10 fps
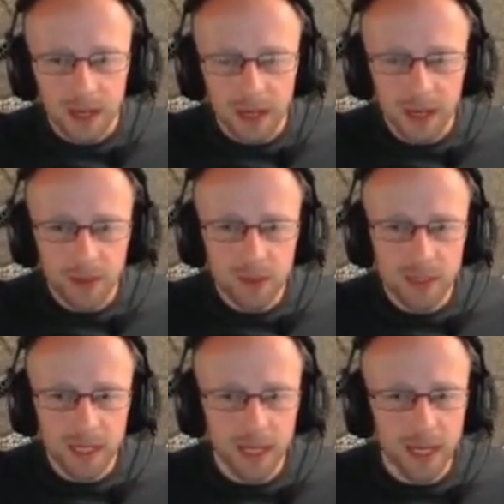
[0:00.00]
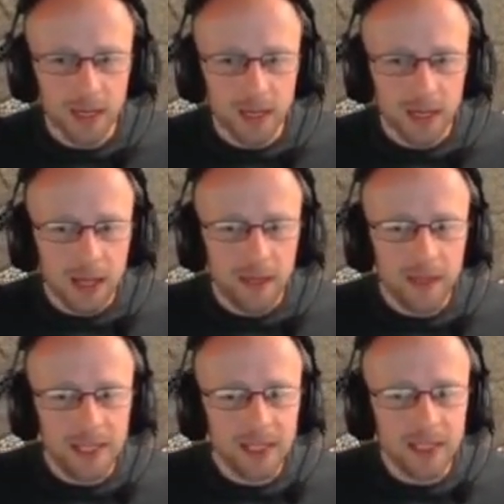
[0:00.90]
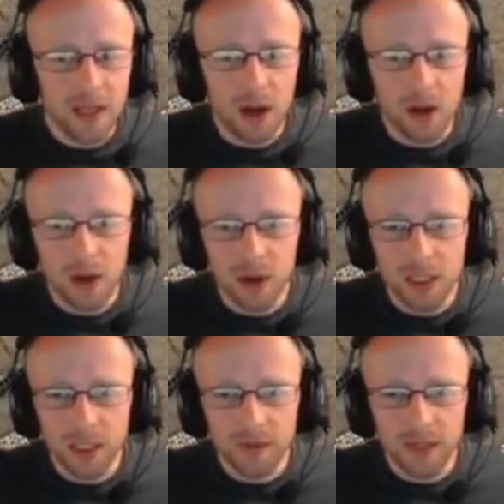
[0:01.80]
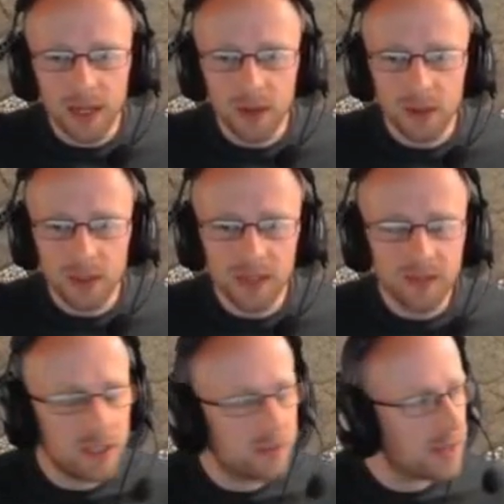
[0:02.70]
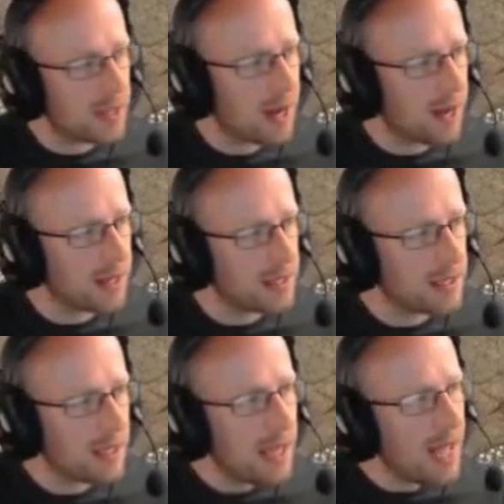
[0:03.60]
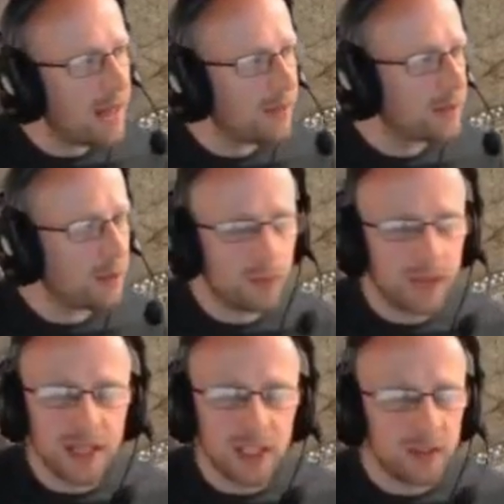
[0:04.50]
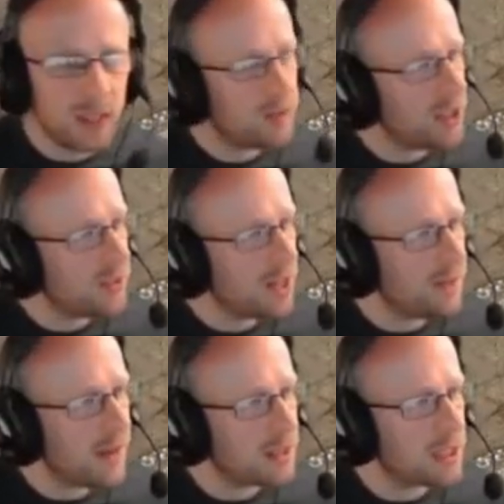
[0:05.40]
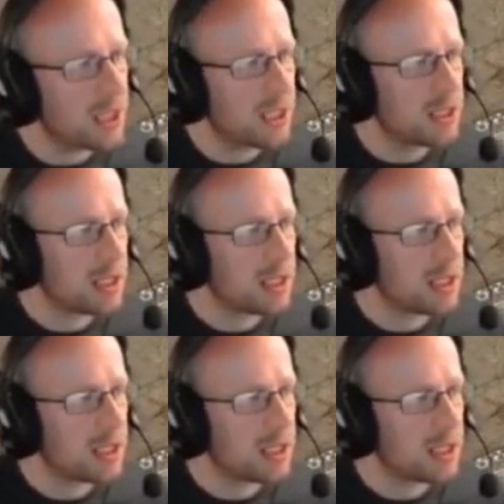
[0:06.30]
Hills here these are different hills give different height, and they give different advantages.